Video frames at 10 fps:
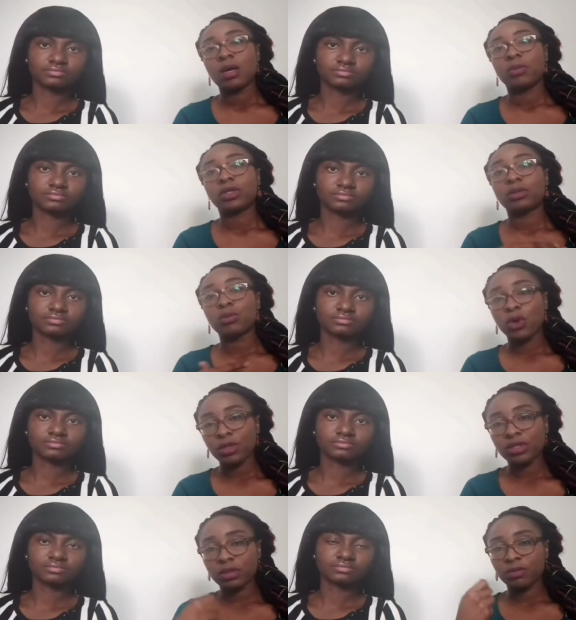Speaker 1: but the
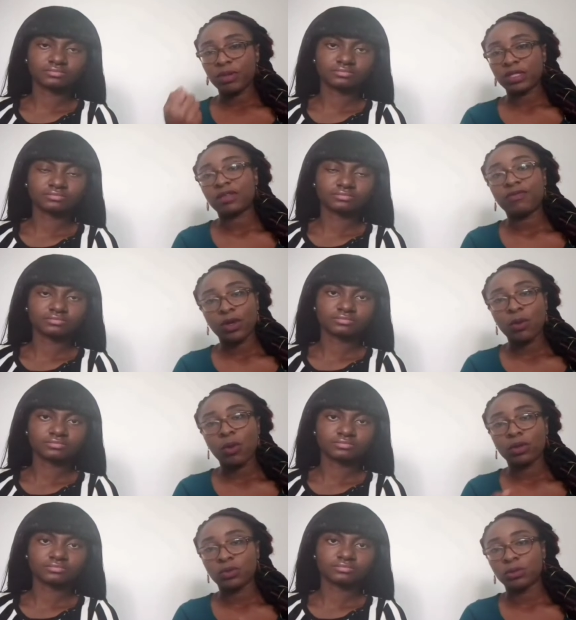most specific
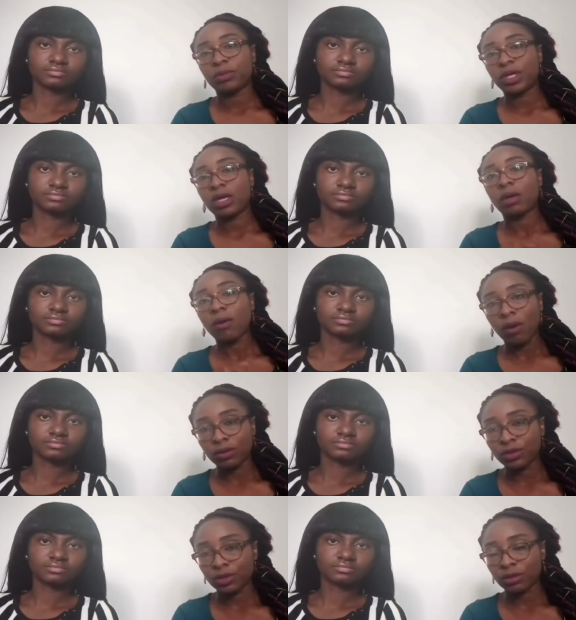one would be a
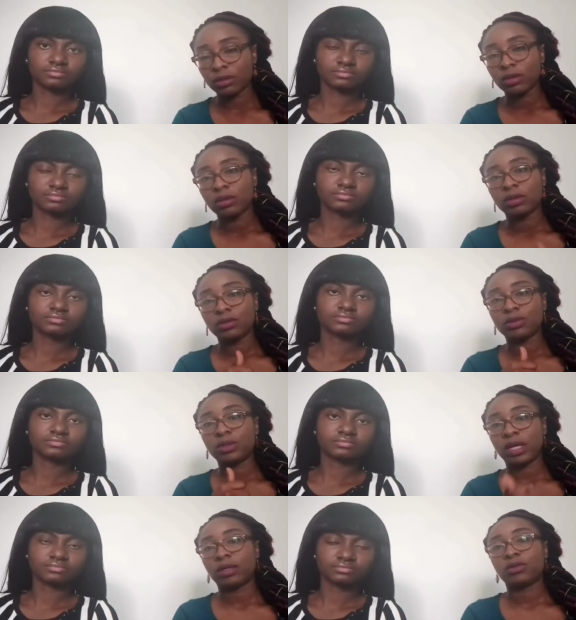culture
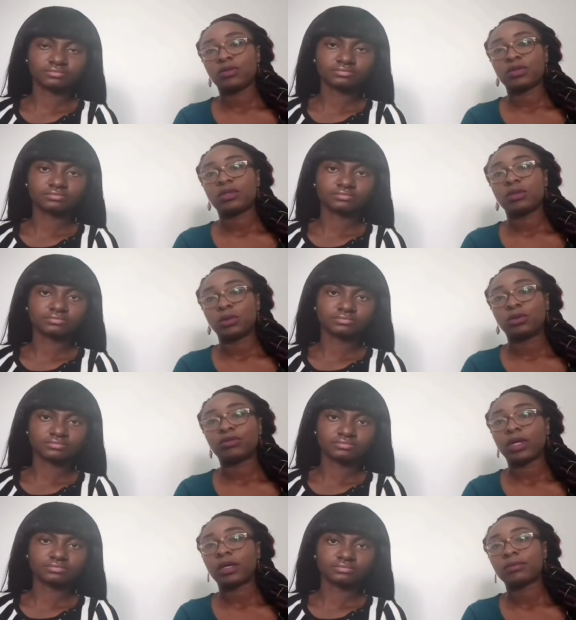to diagnose
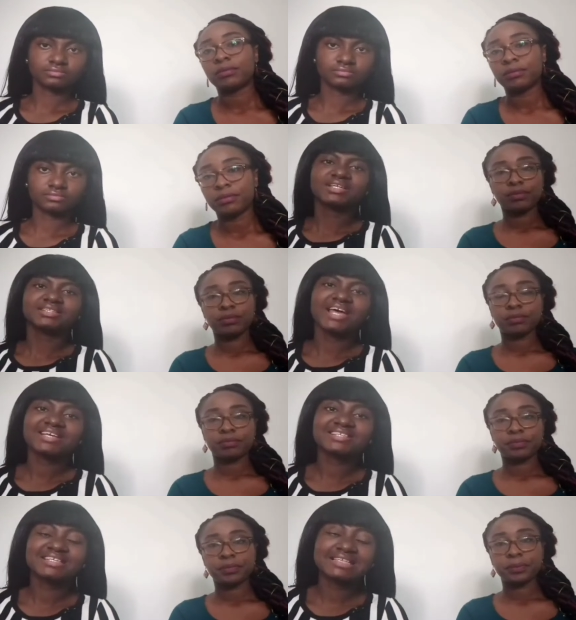gonorrhea.
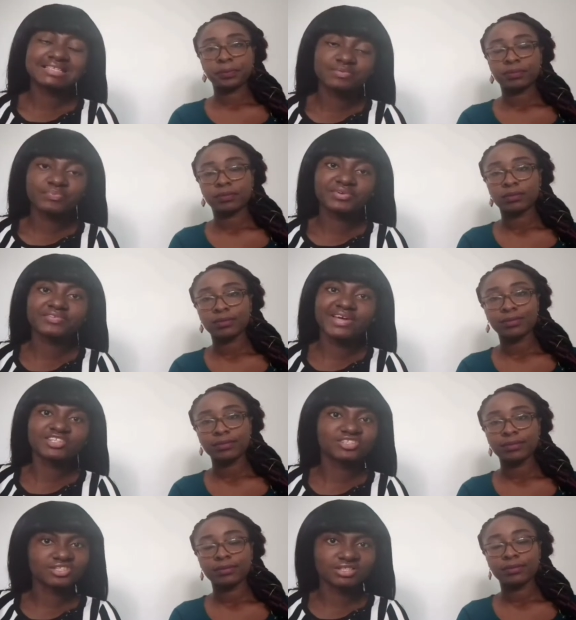
Speaker 2: Next is
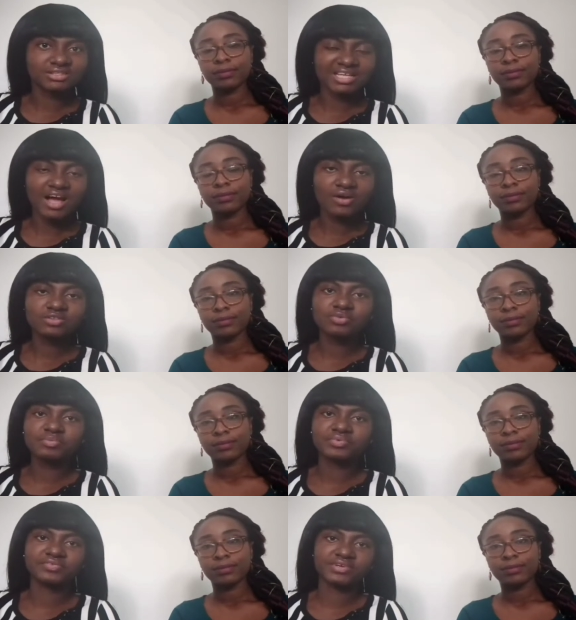prevention. How do
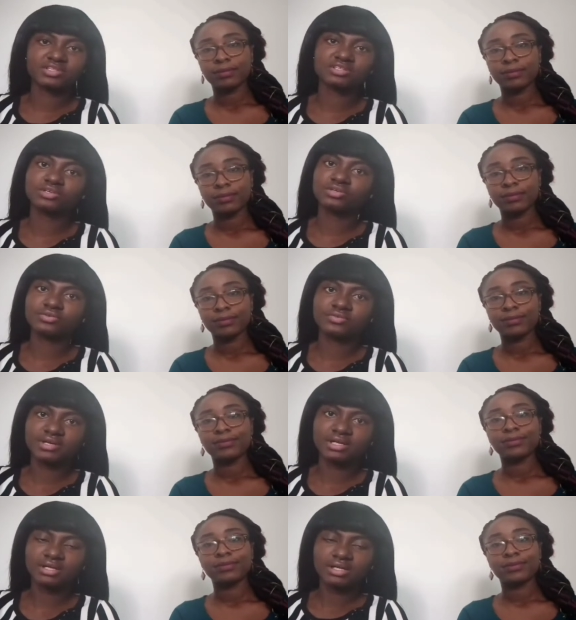we prevent
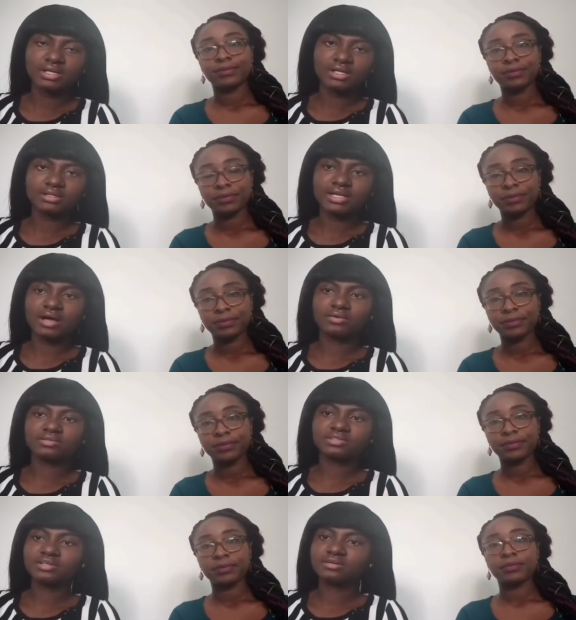gonorrhea?
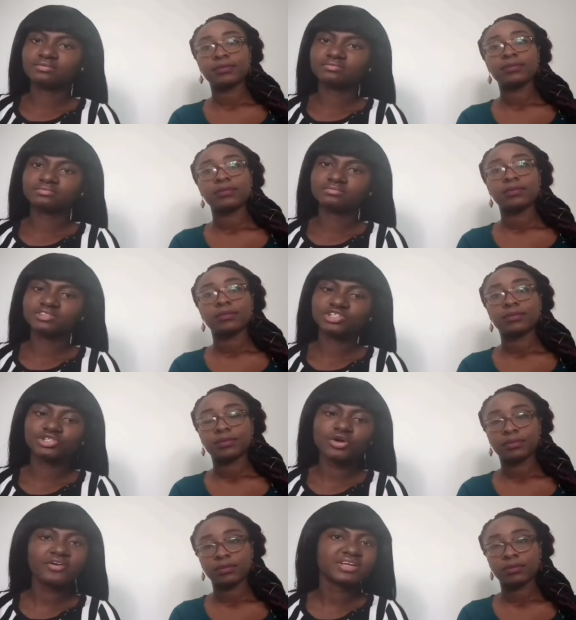Now, the
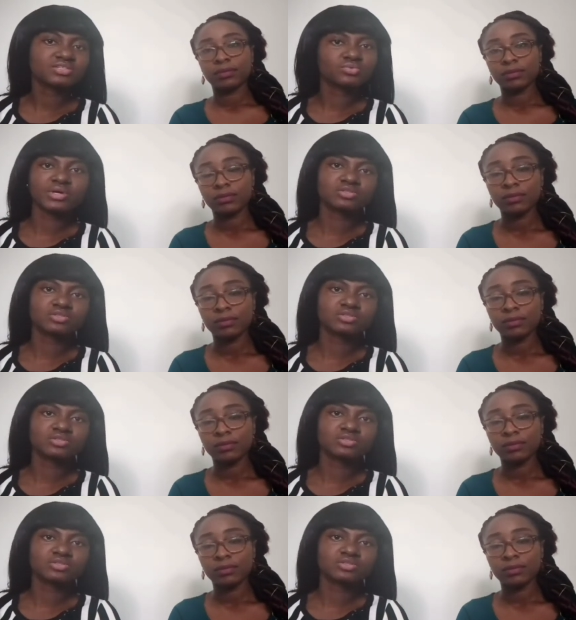surest way